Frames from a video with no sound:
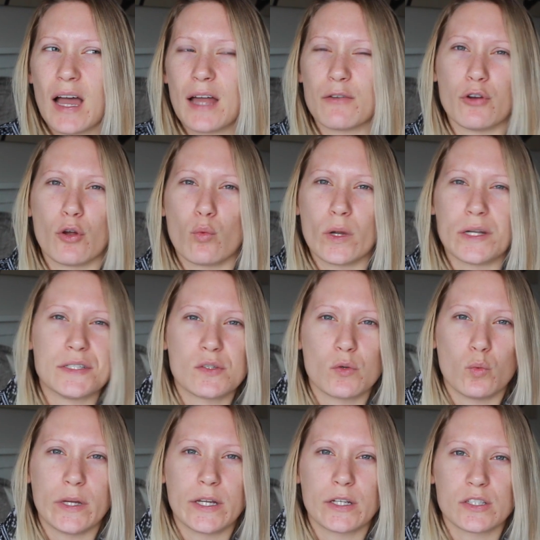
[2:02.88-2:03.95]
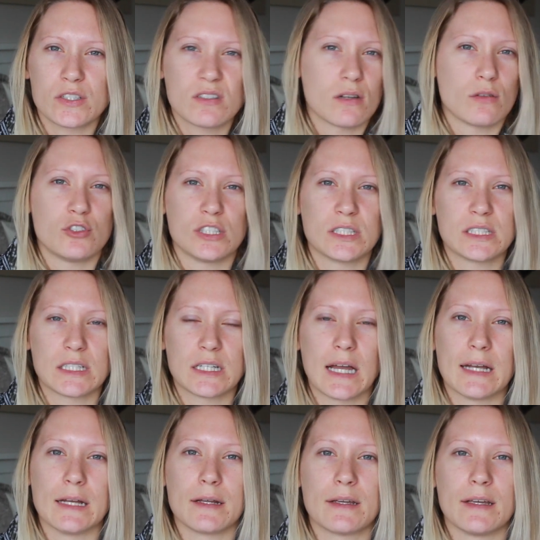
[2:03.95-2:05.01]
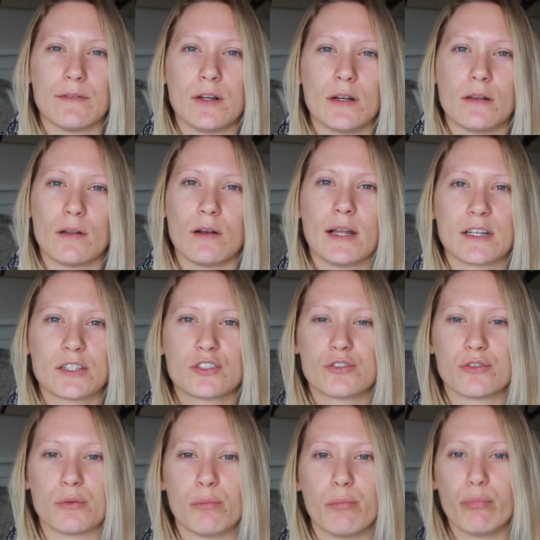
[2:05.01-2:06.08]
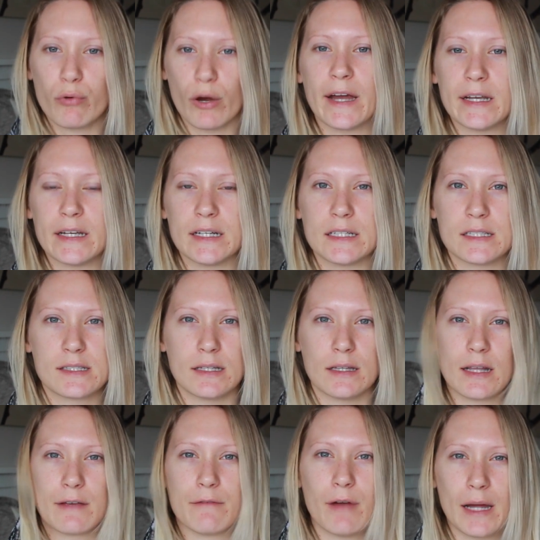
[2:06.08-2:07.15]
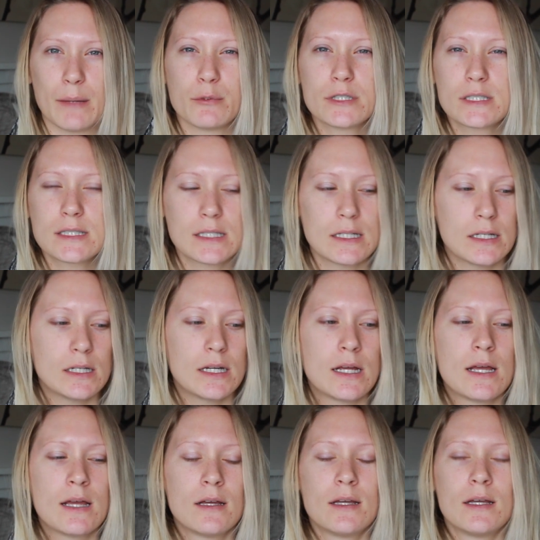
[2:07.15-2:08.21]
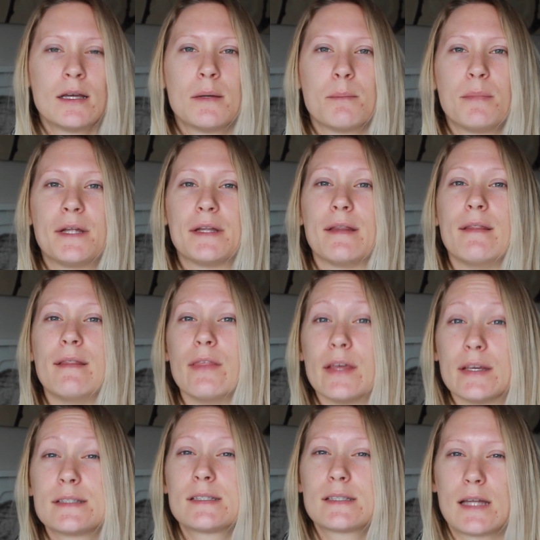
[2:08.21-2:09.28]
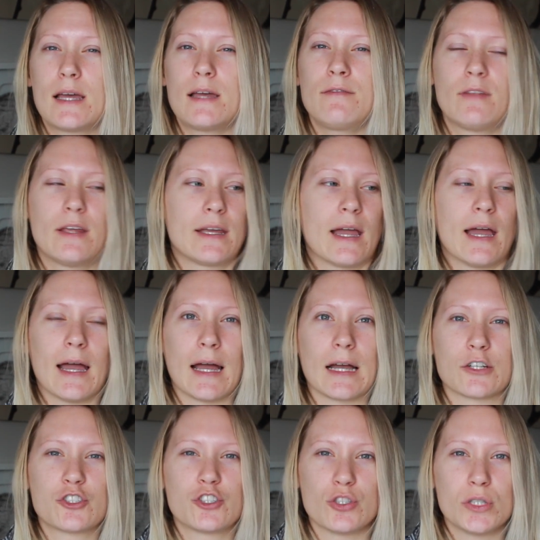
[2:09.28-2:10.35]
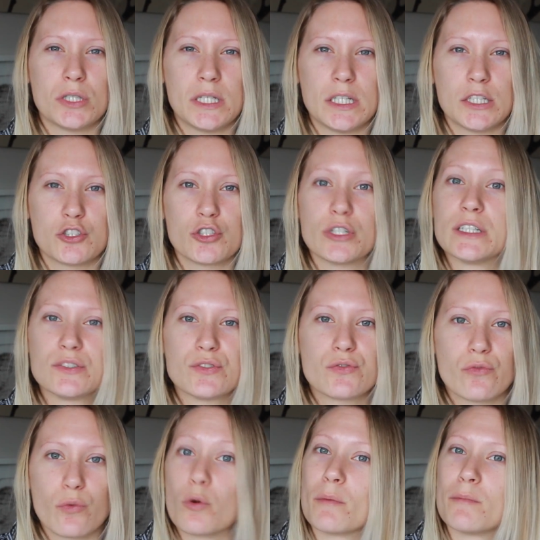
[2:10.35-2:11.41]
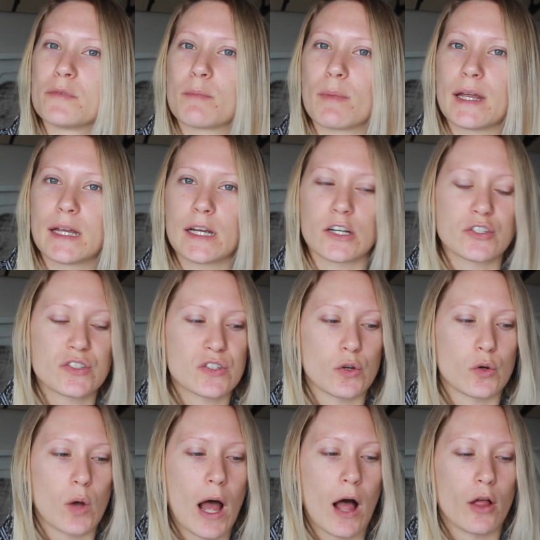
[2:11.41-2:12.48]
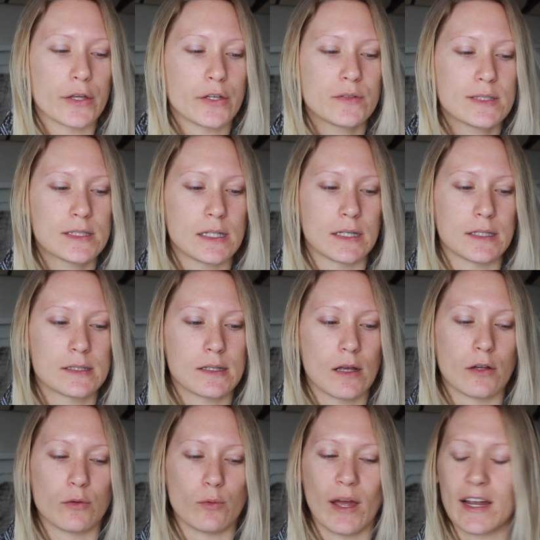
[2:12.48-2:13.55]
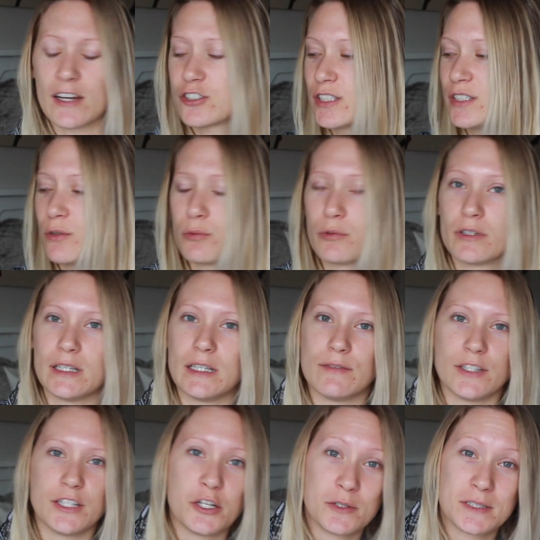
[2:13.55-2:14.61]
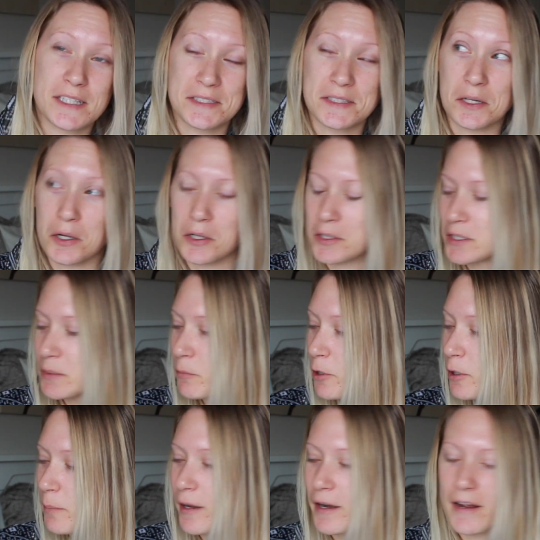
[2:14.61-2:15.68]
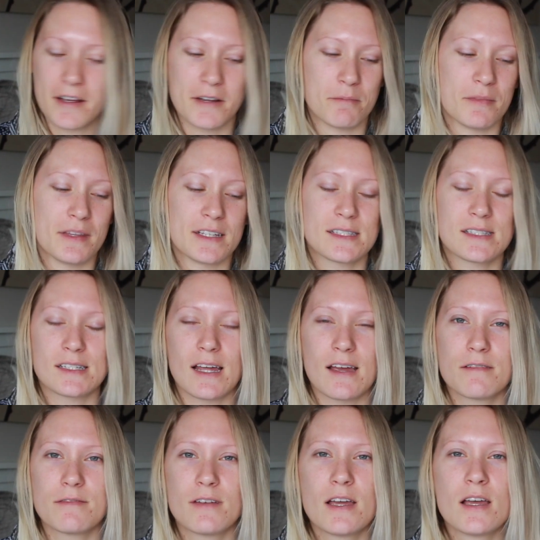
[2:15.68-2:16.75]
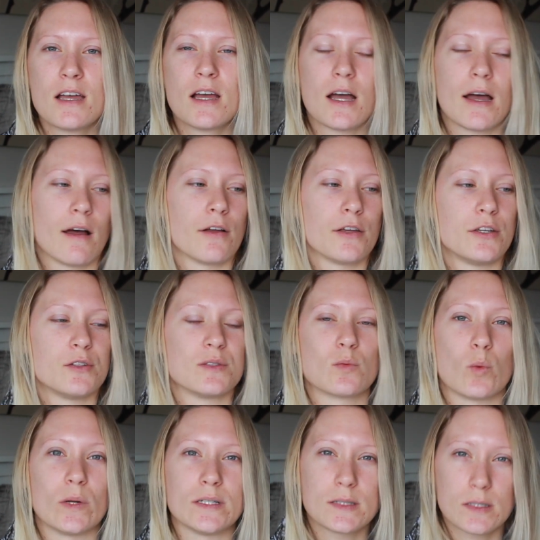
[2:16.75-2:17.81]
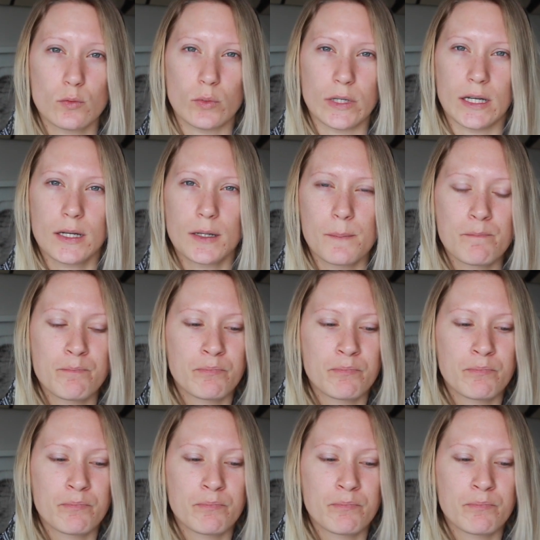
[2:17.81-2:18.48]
I don't know, once a week or so just to kind of give it a little extra brightness and like vibrancy. But this stuff like actually transforms my hair. So I'll use this on, I actually don't really even use this at all anymore, but this stuff I'll use once a week.